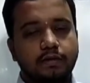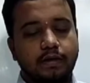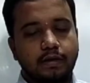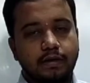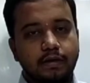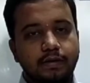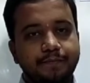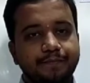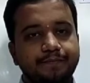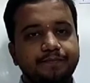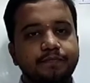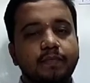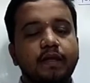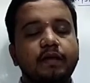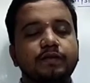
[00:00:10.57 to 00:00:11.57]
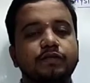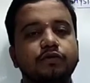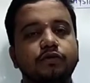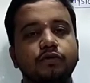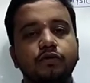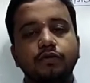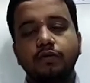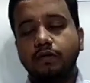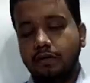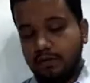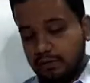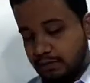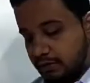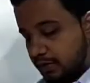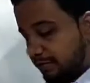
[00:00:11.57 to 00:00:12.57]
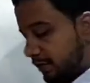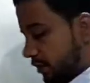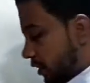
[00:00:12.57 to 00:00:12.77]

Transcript: Clear? So our